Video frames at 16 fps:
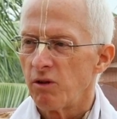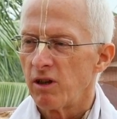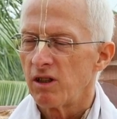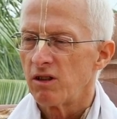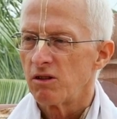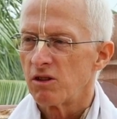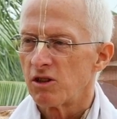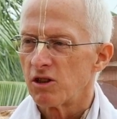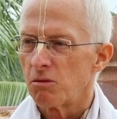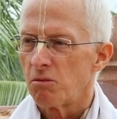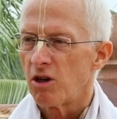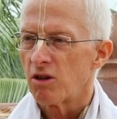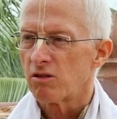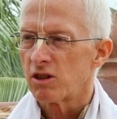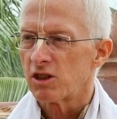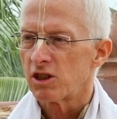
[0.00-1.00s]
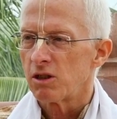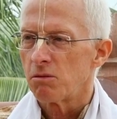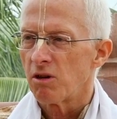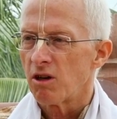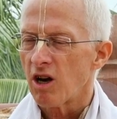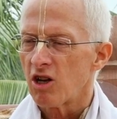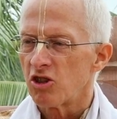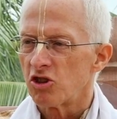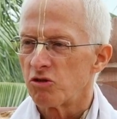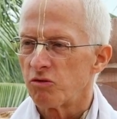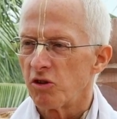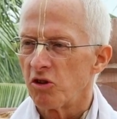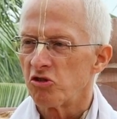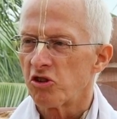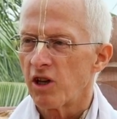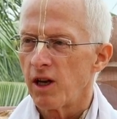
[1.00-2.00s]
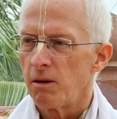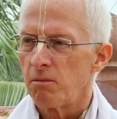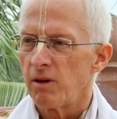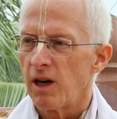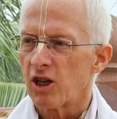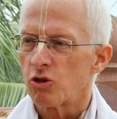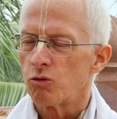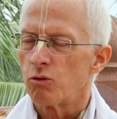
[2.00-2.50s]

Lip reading: when Tamal Krishna Maharaj first came back